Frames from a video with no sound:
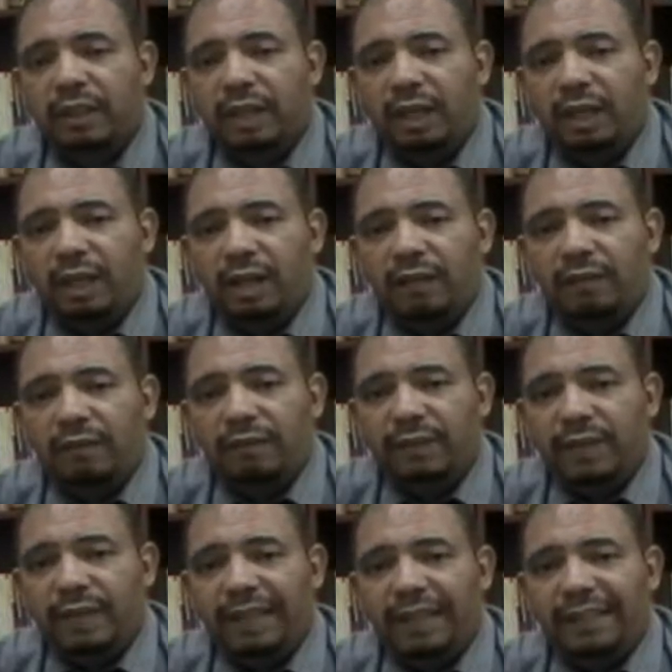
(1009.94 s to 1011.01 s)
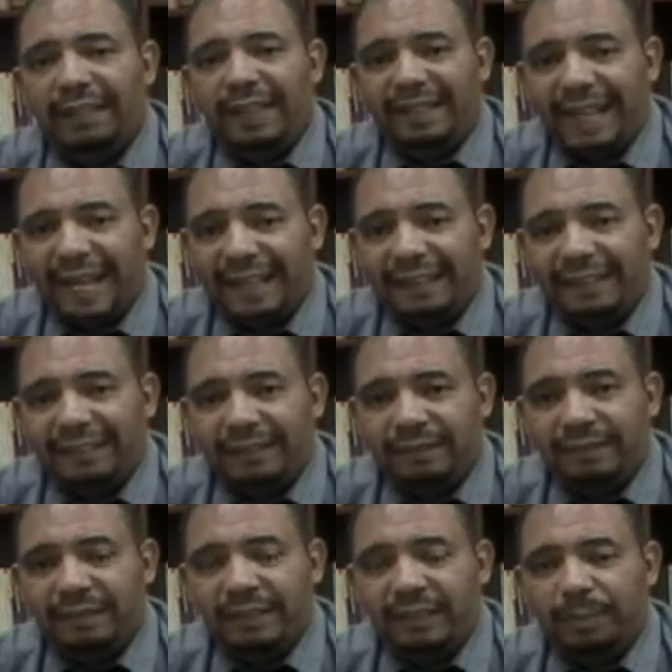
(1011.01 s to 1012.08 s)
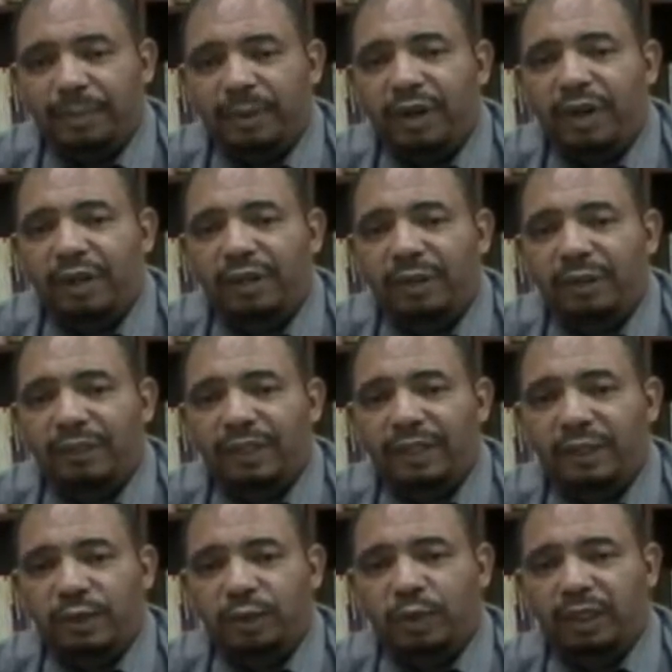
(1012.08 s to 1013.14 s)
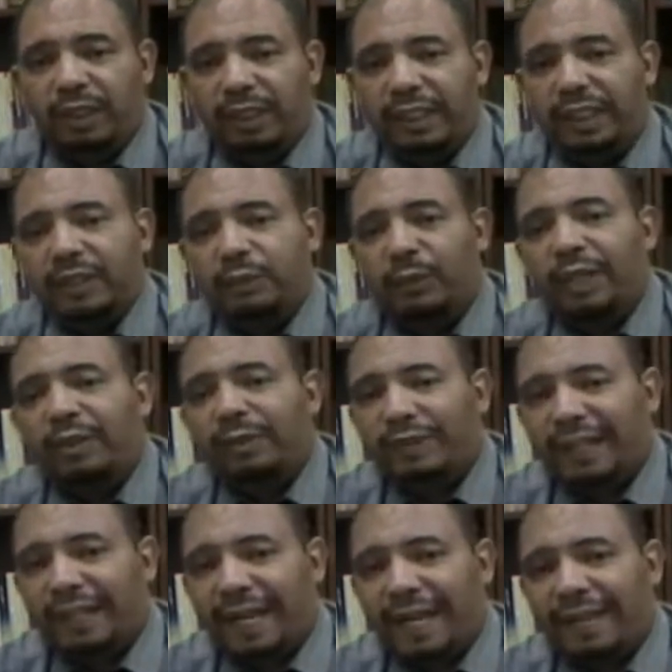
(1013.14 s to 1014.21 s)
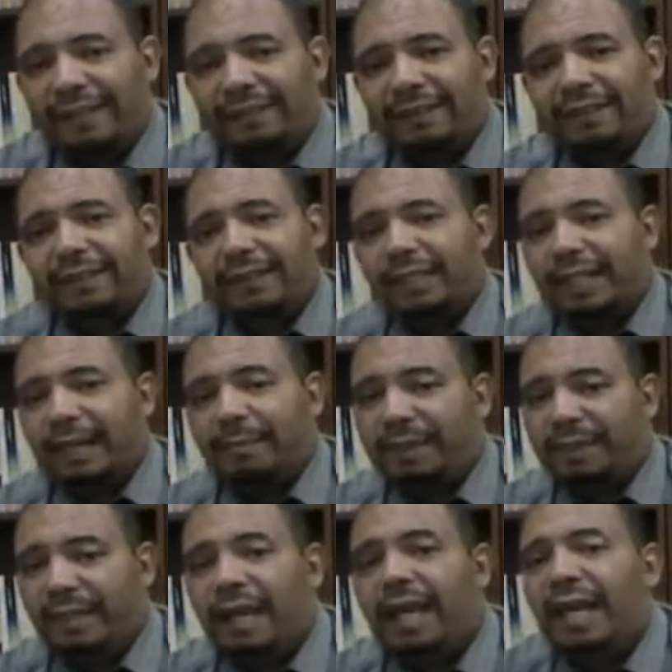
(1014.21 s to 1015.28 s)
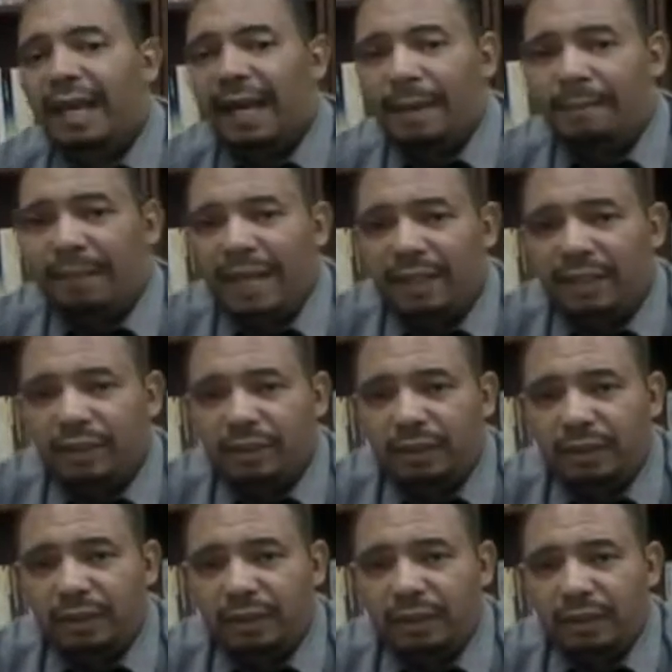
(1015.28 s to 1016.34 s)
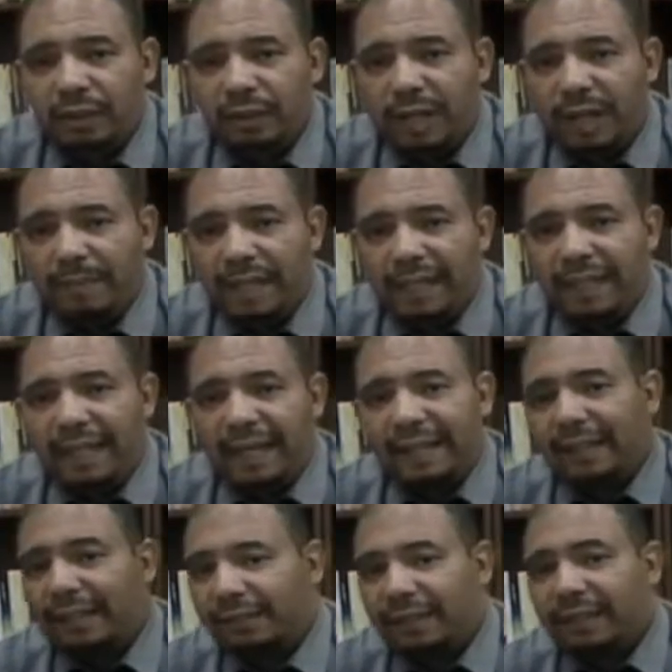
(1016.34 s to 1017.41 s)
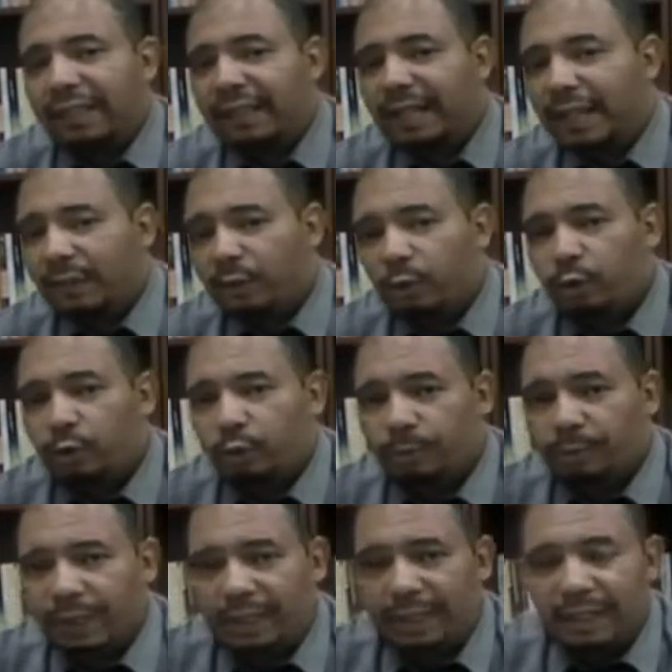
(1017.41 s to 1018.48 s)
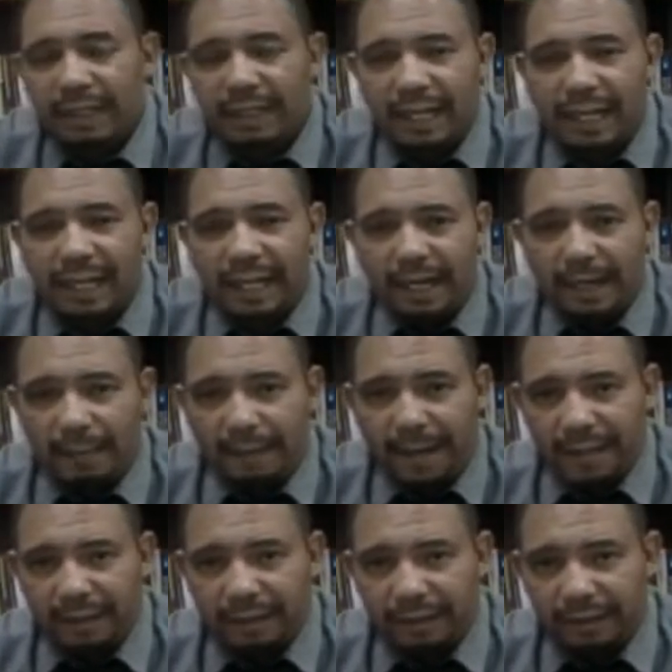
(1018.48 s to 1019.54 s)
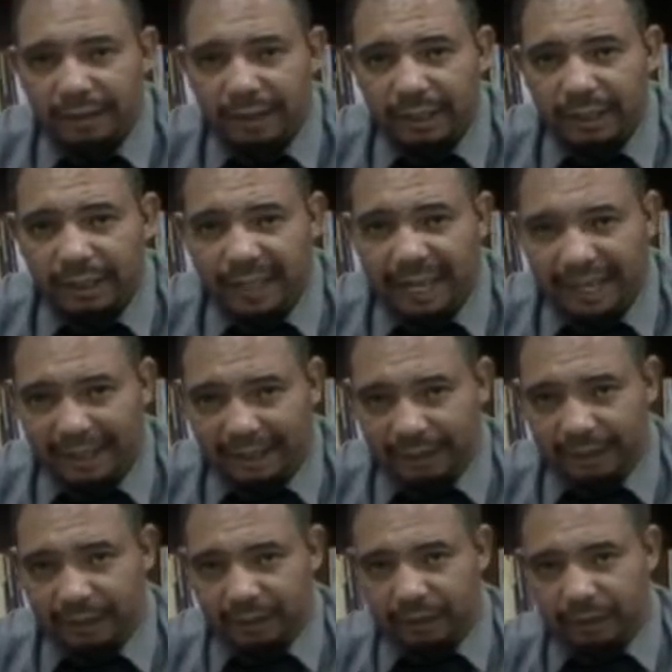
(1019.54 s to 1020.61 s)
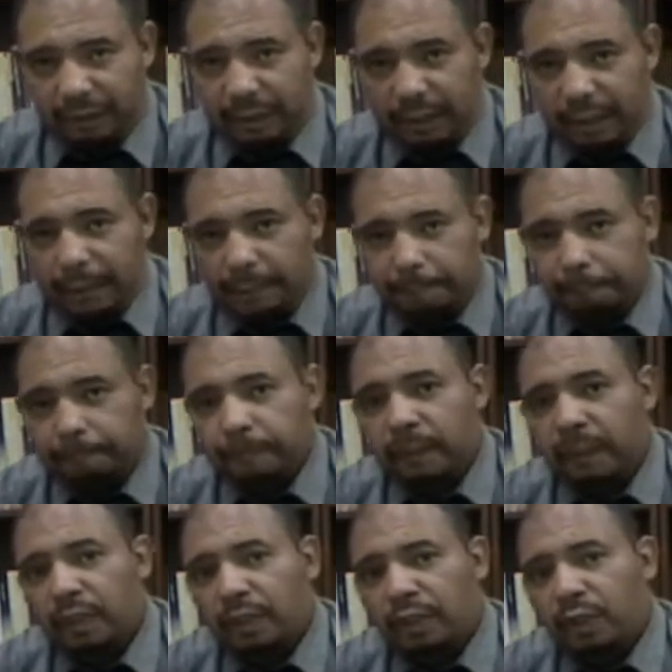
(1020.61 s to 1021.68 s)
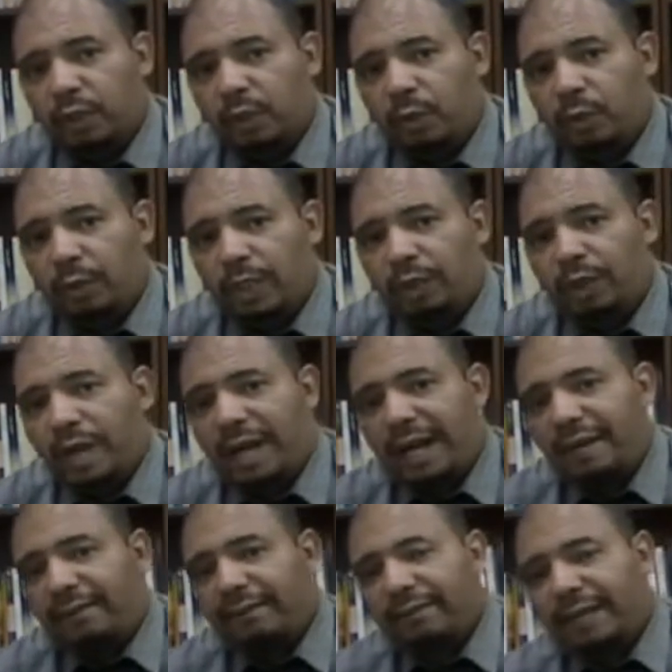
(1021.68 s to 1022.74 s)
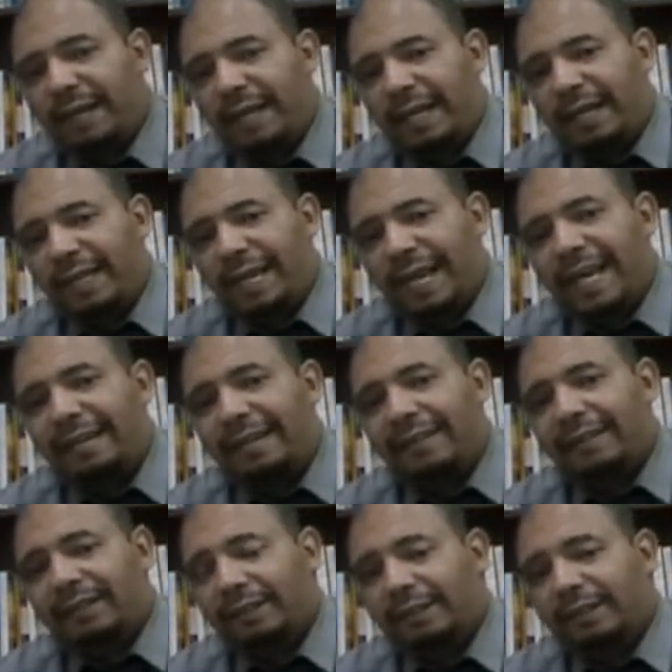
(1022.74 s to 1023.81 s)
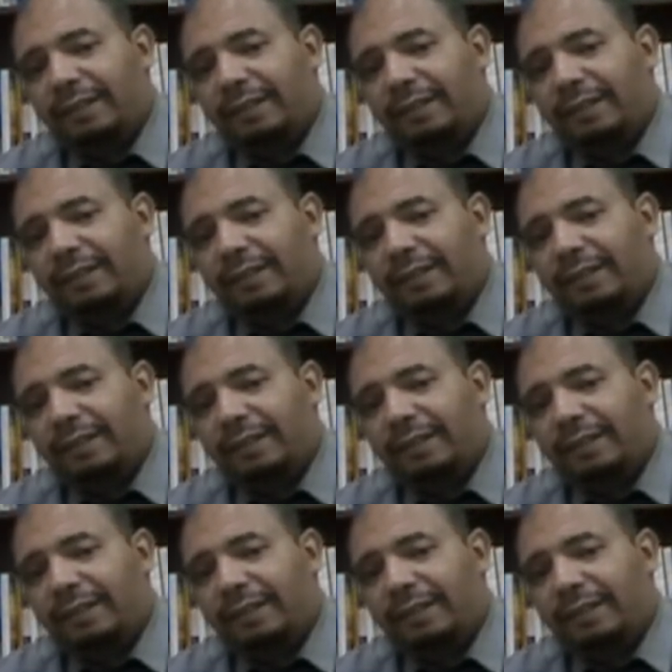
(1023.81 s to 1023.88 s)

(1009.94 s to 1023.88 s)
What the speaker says: of the narrative. He is part of the story. He is one of the characters. He can be a major or a main character. He can also be a minor character. Okay, so when you have a character,